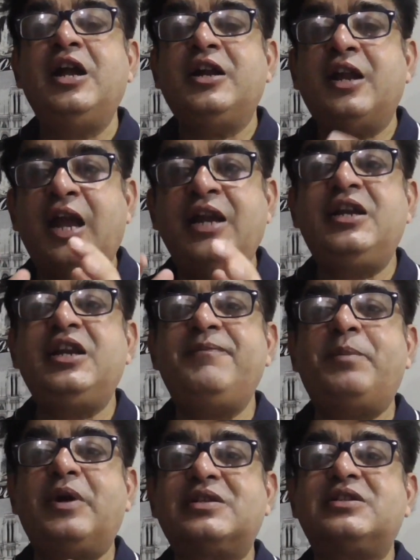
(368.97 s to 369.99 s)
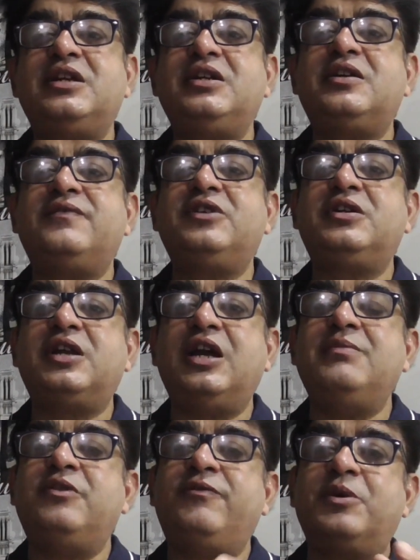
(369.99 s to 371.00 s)
90% of the
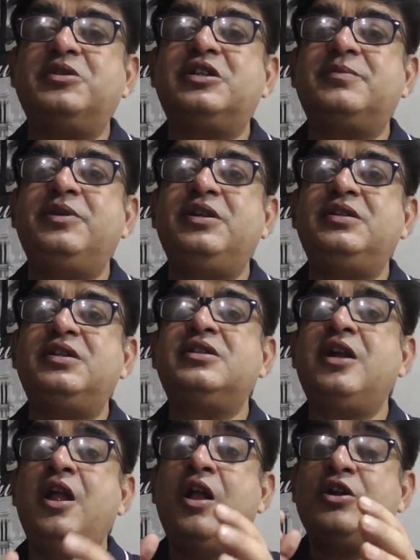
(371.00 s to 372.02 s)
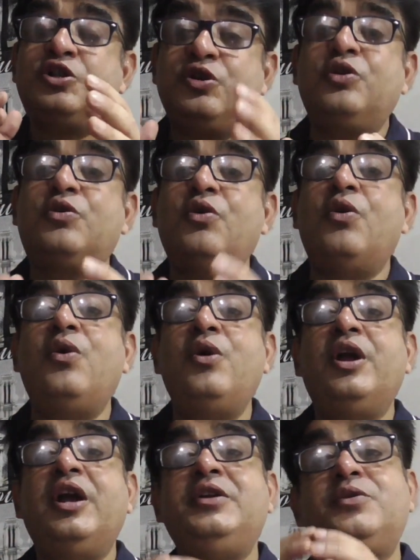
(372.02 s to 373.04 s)
time of project manager should
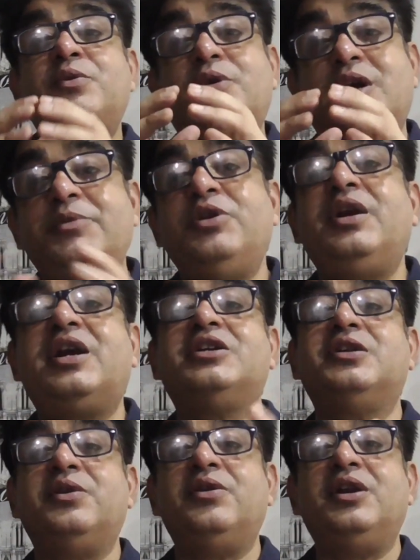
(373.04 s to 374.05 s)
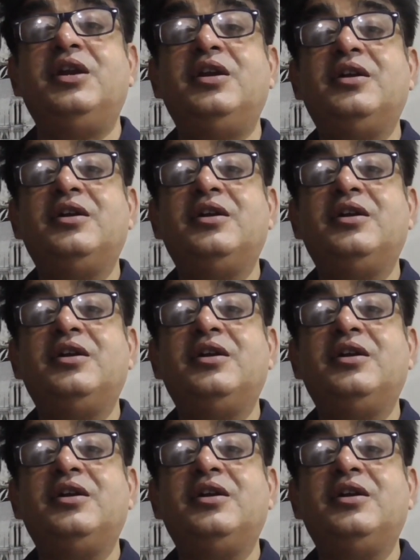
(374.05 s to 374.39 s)
go into communication only.